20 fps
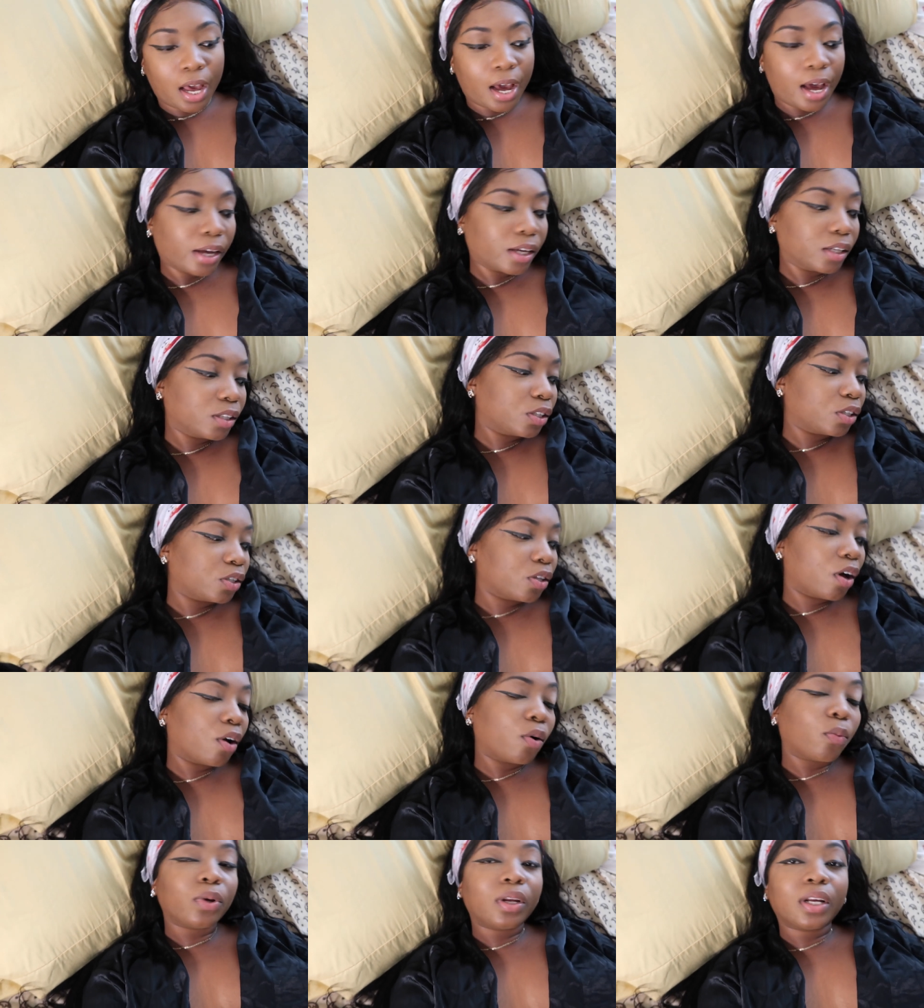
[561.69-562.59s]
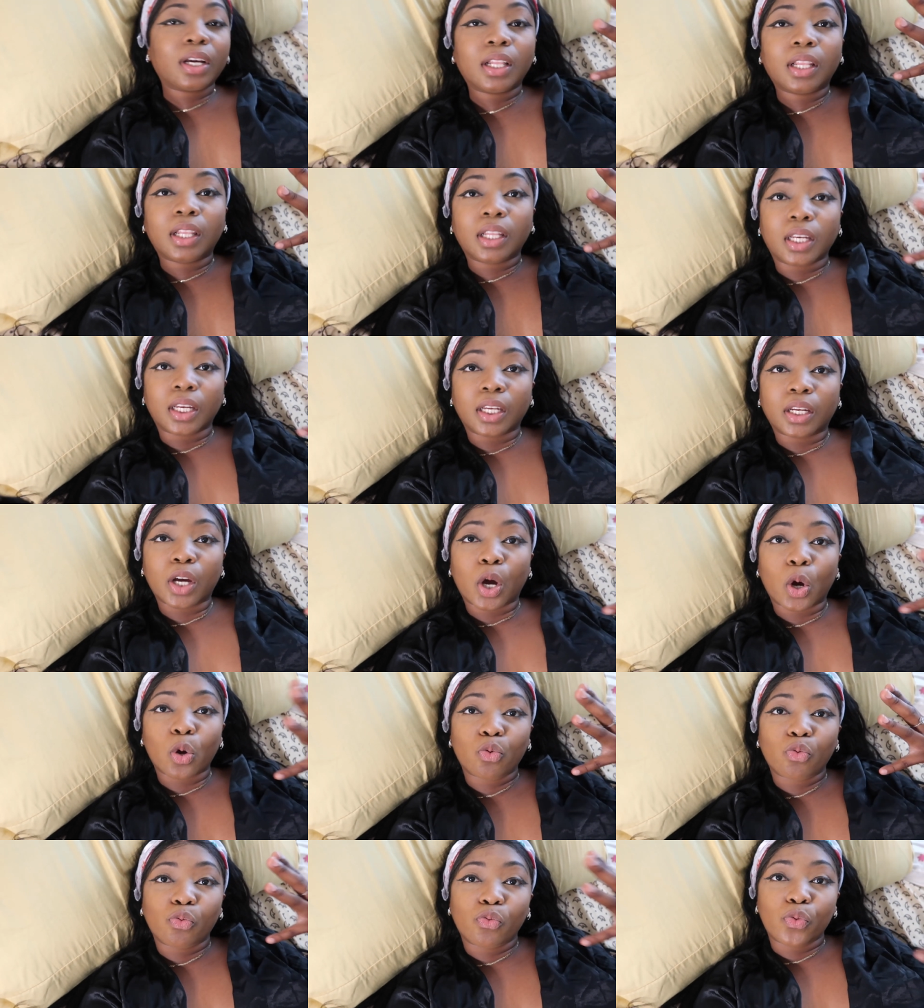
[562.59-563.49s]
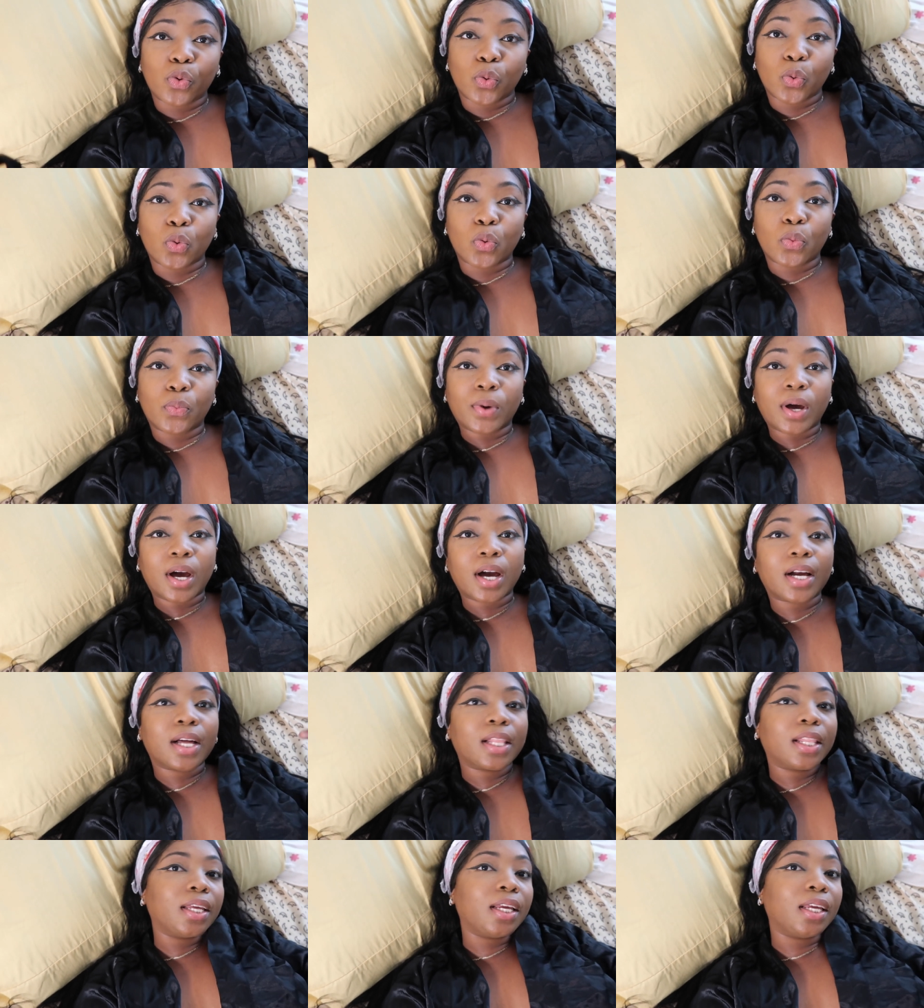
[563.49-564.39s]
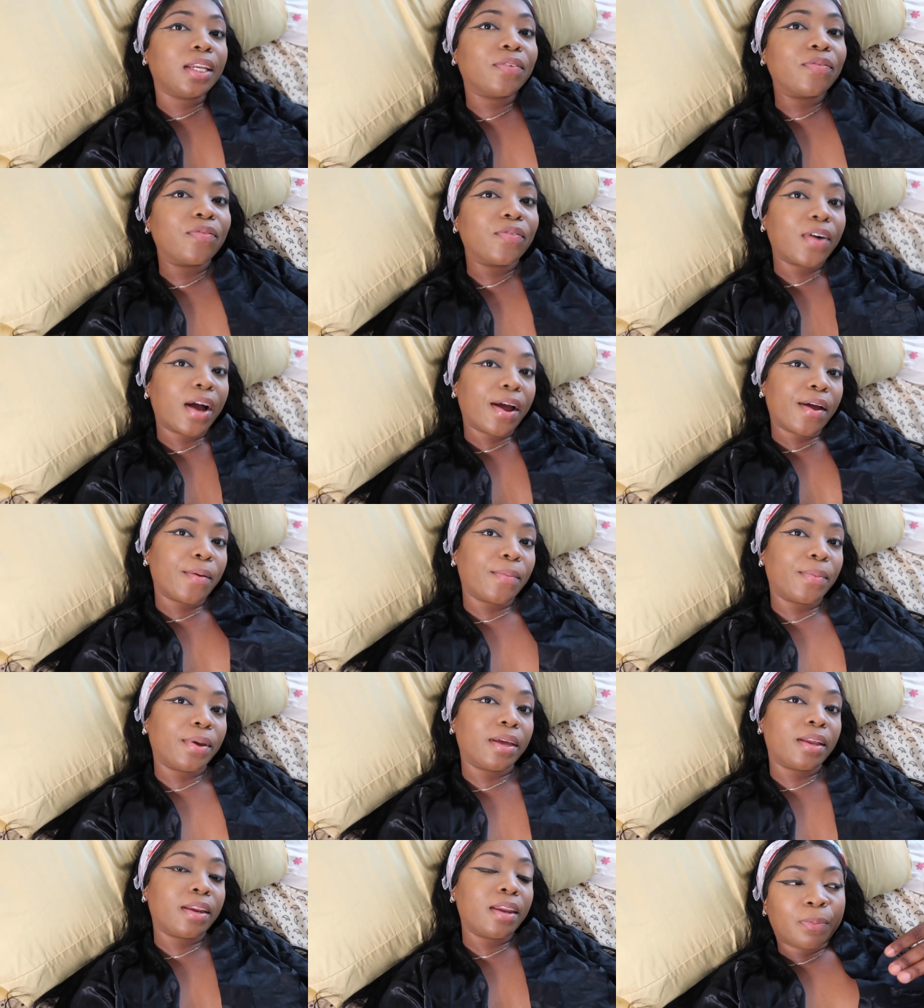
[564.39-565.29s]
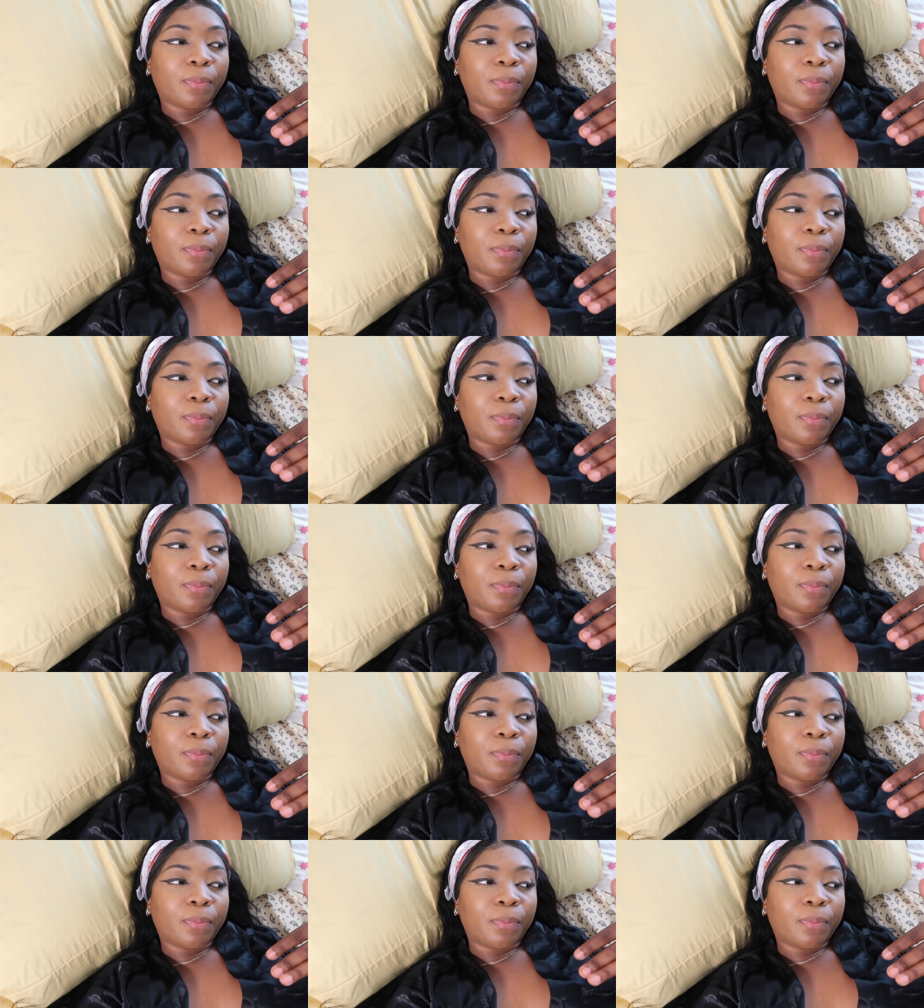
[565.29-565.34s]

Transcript: I can start with a clean room, a clean environment.